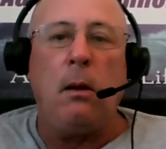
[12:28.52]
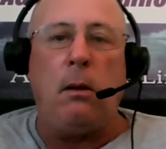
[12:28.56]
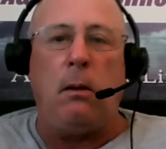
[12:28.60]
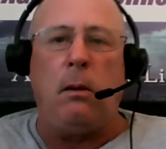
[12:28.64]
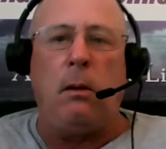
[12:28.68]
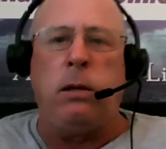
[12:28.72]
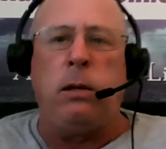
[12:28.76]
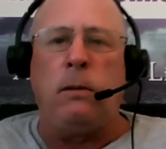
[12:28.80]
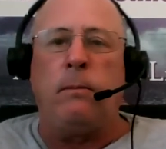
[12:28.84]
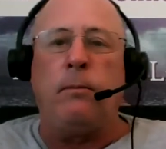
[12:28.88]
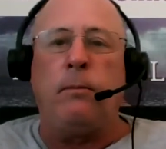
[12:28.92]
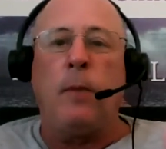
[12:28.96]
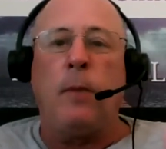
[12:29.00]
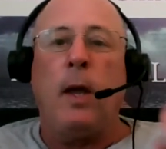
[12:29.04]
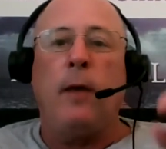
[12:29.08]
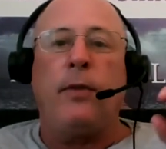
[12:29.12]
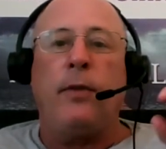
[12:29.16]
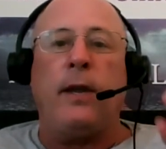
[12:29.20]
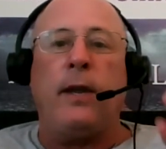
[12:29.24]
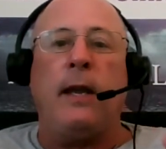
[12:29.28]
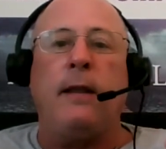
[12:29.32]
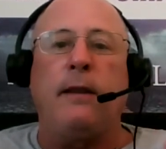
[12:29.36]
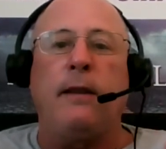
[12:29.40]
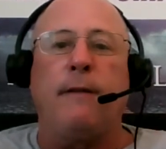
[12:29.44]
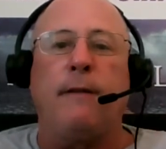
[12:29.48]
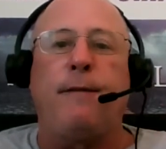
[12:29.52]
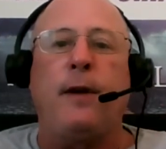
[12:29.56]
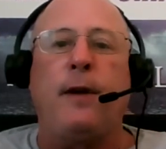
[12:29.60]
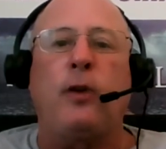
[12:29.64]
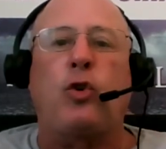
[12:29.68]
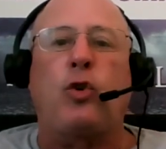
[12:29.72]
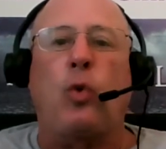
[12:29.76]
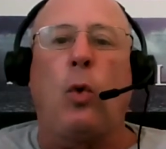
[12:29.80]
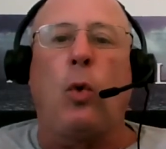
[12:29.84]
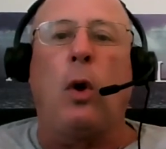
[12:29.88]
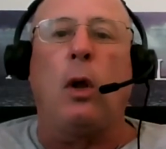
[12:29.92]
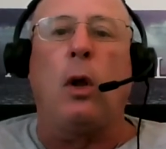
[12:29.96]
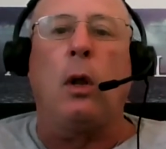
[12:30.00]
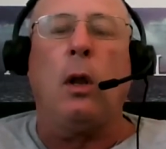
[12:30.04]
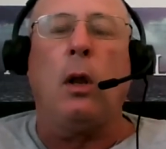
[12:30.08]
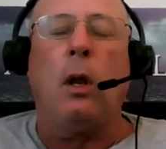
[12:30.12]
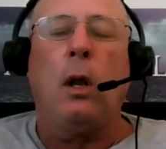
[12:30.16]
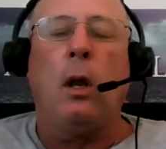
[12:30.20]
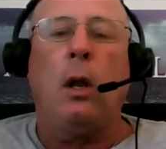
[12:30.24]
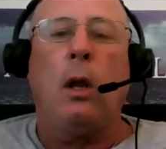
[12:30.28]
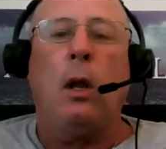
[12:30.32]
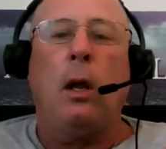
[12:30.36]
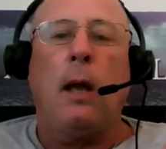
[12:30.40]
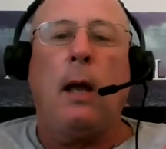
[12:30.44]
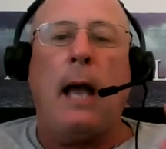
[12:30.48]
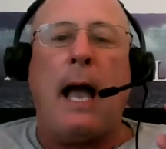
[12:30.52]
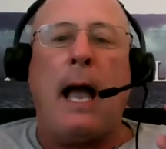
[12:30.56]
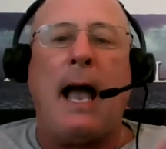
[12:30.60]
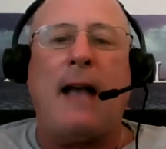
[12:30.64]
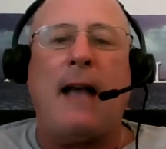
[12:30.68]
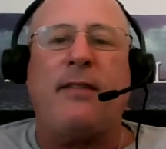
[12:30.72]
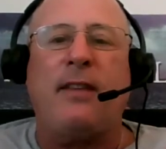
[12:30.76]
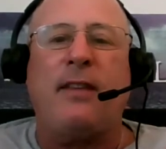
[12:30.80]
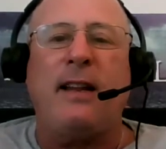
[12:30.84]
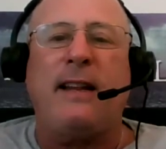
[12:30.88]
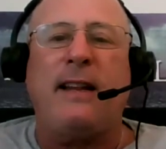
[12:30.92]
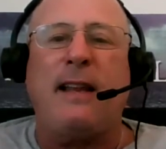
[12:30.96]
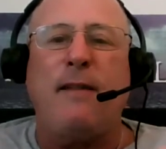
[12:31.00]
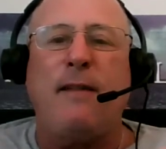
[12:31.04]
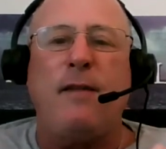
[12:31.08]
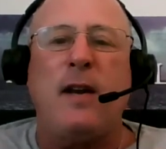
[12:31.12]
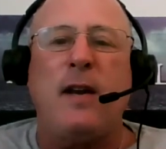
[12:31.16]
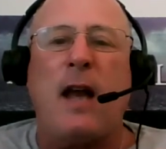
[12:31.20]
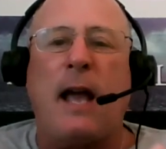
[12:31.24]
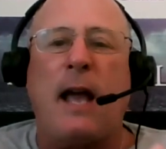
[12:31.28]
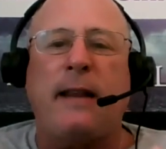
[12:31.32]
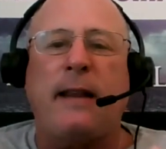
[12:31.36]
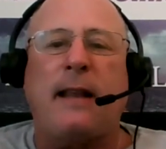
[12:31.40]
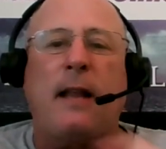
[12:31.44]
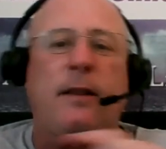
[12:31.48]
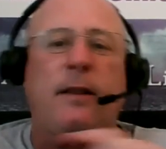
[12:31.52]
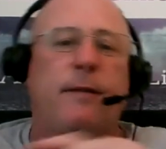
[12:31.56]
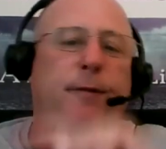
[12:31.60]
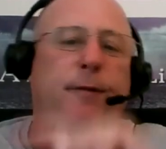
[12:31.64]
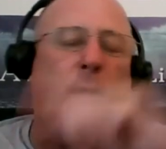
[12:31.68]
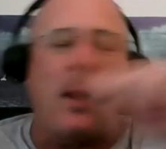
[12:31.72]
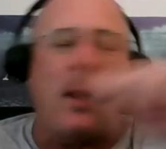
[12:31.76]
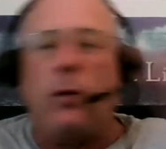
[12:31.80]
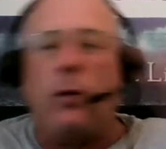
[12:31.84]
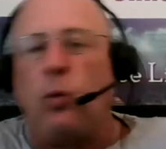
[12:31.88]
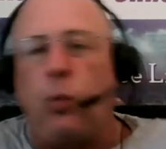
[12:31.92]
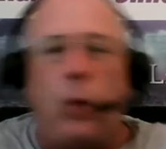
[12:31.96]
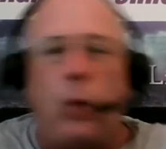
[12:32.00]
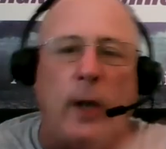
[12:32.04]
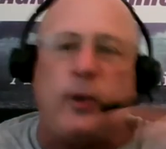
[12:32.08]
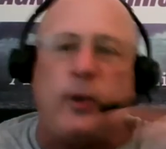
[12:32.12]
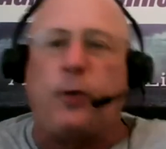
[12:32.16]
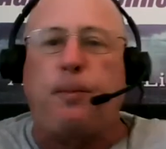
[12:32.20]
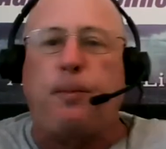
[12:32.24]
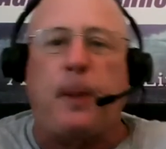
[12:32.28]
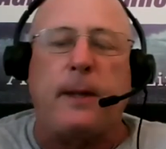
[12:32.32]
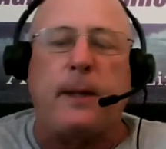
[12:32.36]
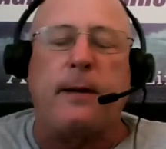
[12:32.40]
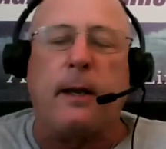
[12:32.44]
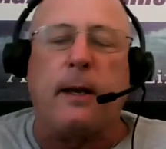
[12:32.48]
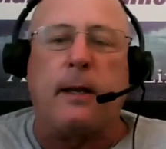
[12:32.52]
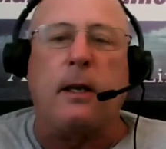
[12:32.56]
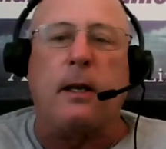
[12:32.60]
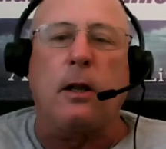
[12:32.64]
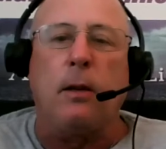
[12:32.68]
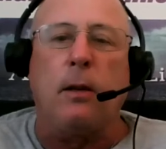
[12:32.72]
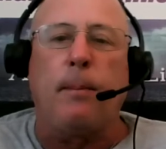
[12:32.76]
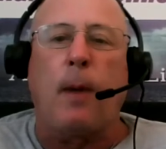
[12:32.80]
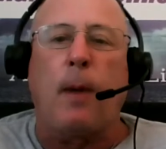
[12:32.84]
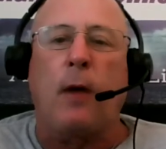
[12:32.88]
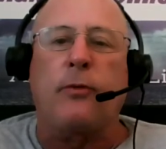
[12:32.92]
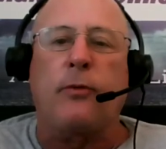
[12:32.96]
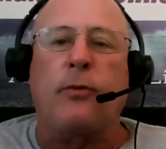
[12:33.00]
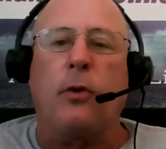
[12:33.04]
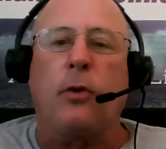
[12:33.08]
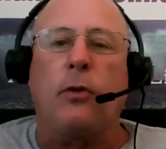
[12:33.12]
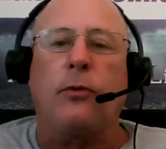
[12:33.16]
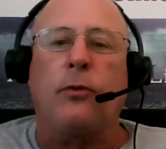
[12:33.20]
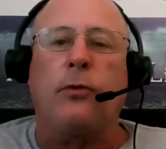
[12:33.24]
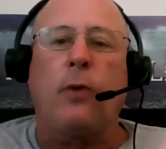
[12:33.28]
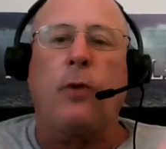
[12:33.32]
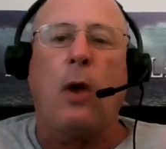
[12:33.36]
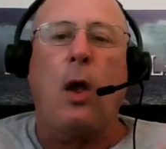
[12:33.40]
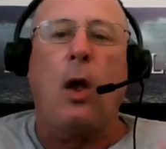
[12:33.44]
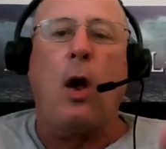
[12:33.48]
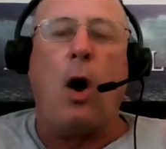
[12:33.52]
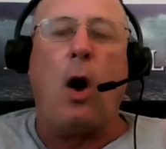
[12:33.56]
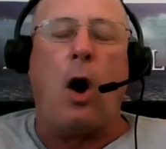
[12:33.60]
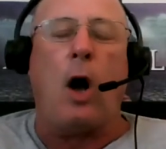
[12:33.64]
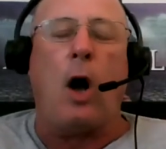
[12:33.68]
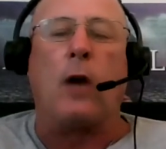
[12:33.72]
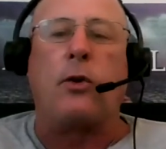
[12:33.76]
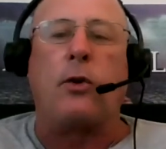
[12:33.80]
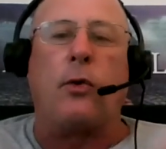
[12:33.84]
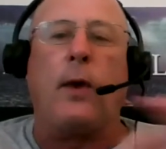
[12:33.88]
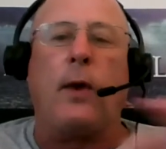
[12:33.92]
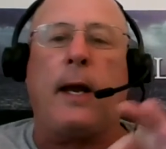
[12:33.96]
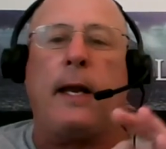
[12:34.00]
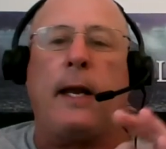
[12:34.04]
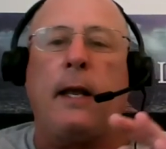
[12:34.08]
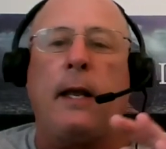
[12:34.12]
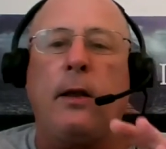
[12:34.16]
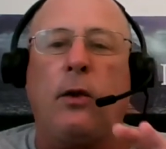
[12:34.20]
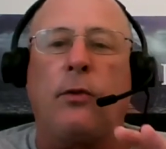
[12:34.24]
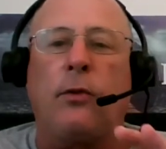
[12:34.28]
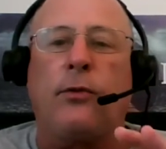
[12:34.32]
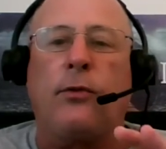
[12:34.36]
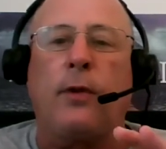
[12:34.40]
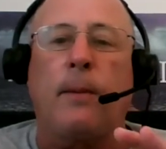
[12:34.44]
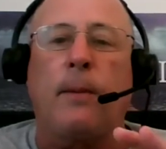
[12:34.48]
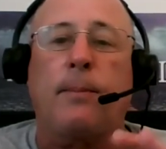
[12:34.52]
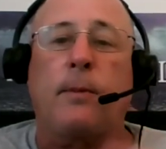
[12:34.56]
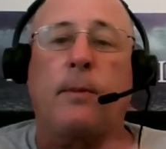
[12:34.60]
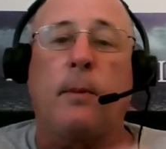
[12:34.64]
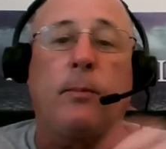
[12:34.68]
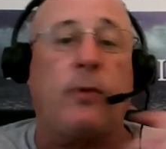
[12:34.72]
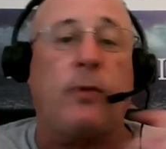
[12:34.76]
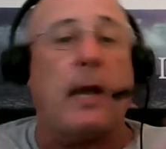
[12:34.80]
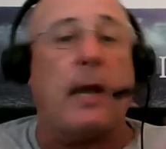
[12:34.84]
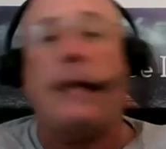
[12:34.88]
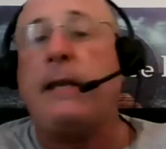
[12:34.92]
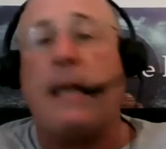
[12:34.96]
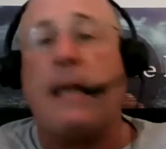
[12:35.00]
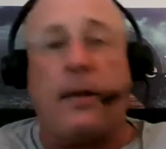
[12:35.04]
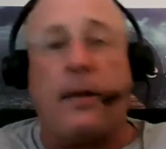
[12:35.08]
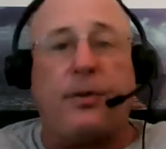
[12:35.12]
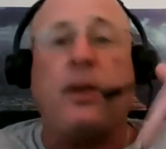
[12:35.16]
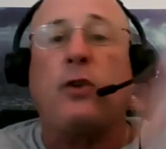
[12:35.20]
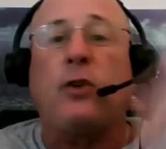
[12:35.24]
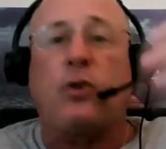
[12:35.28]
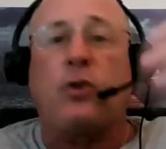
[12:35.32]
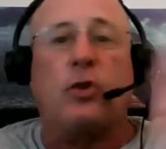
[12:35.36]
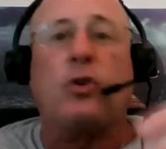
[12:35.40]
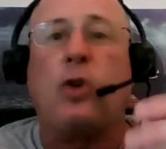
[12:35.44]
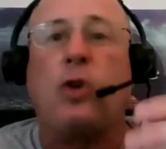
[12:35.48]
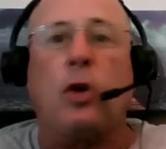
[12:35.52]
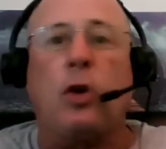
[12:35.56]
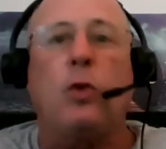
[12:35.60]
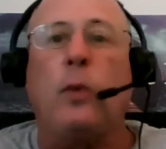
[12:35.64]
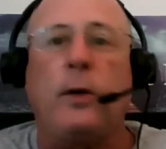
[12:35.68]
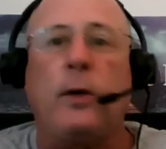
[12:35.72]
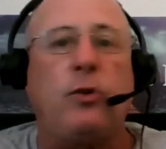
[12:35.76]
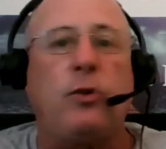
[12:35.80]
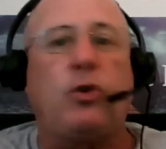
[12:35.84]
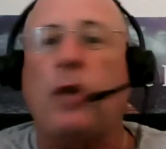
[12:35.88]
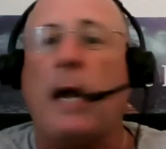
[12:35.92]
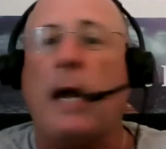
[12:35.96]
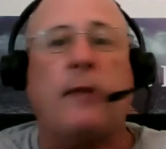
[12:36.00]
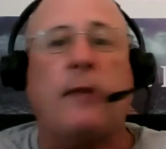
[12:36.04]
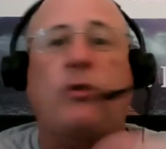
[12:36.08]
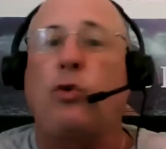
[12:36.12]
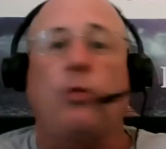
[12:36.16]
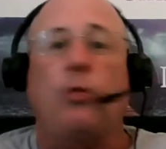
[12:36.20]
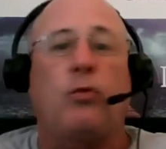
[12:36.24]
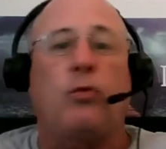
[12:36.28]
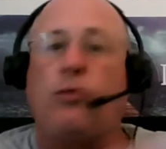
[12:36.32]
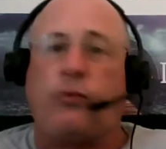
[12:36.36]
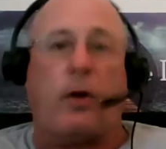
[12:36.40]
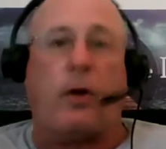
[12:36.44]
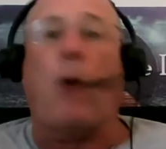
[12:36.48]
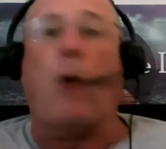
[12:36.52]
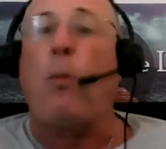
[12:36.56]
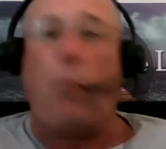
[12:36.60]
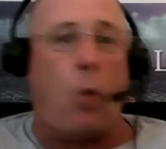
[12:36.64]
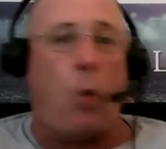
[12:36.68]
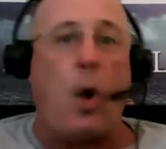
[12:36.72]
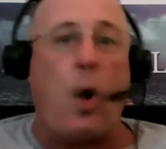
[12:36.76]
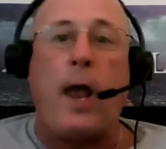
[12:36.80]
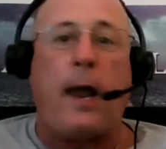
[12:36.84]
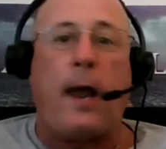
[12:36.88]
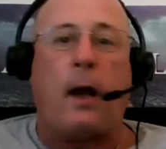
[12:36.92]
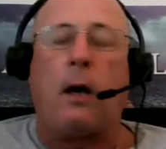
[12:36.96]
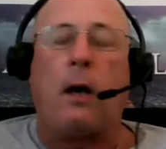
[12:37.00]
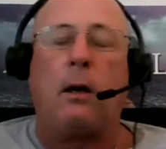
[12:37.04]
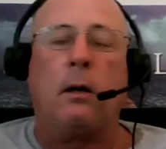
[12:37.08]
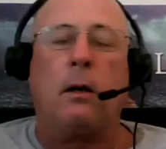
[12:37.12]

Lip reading: The individual hasn't even identified which particular muscles are creating your symptoms, and yet they're just going to inject you somewhere.